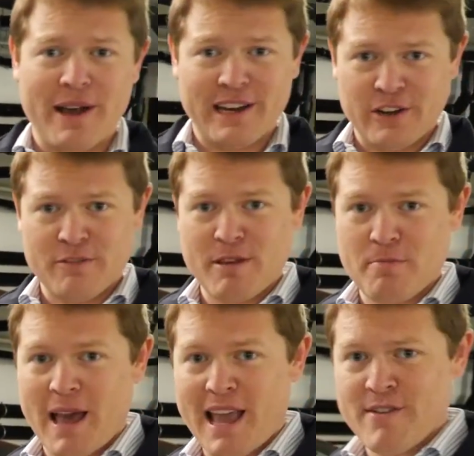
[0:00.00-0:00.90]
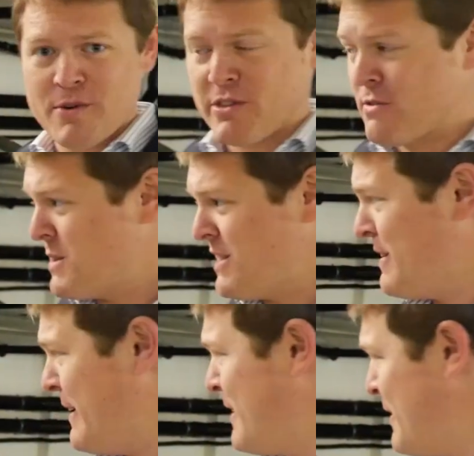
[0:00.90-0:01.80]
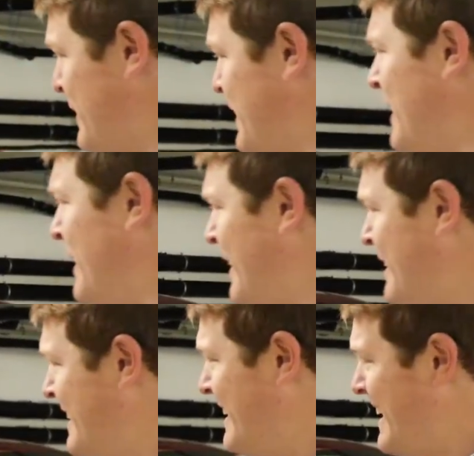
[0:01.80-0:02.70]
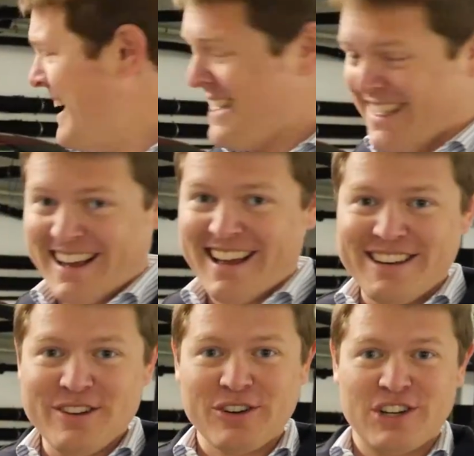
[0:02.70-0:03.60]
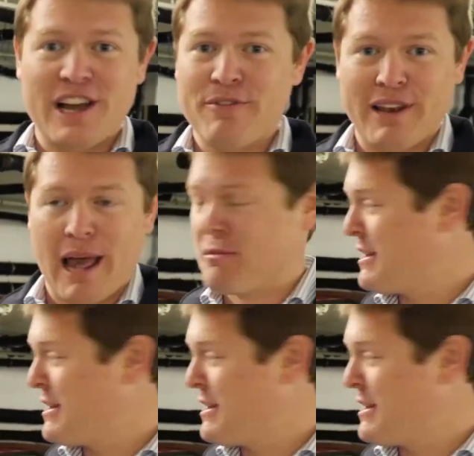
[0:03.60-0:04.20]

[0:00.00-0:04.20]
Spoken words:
had a lot of misbehavior with some winter tires on the car. It's done Nordschleife laps